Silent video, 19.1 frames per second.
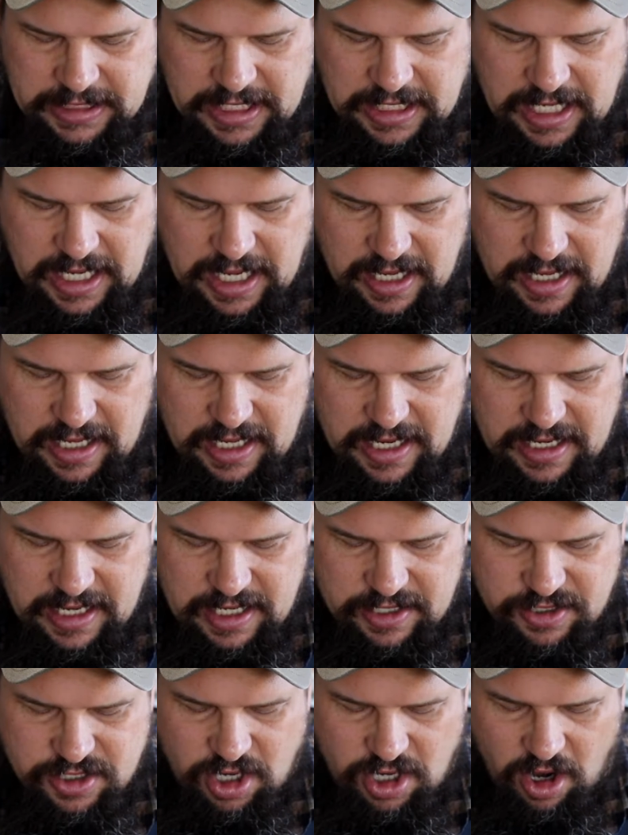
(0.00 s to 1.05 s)
And
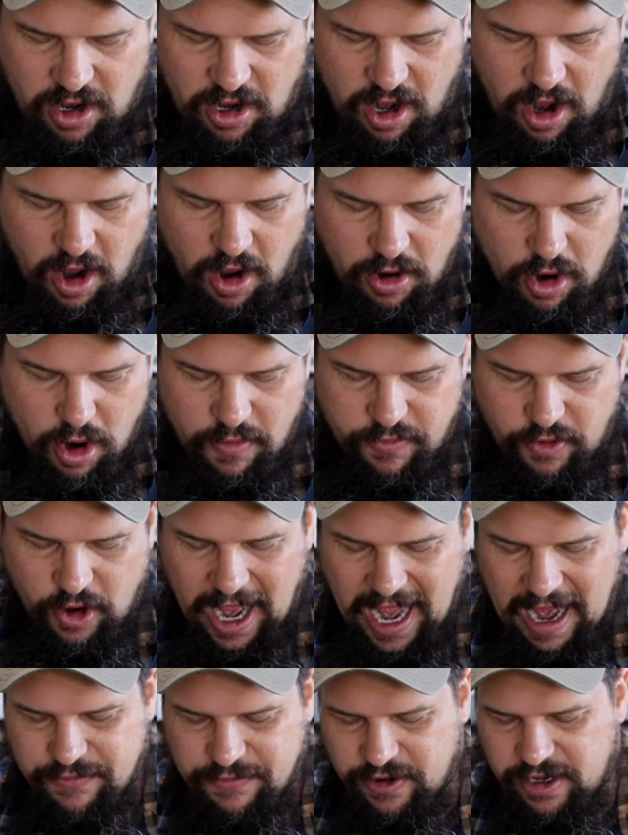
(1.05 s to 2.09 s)
he's taught all over
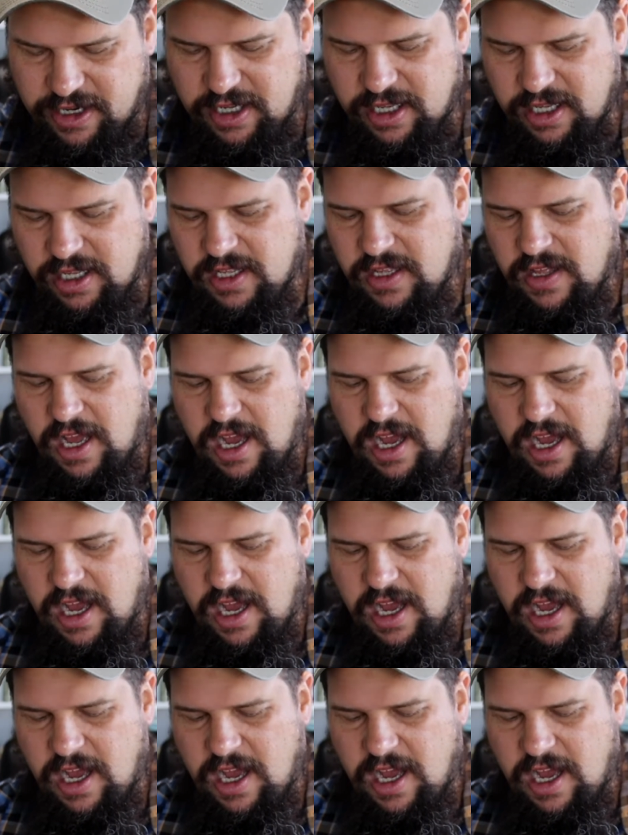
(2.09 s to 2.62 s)
Africa,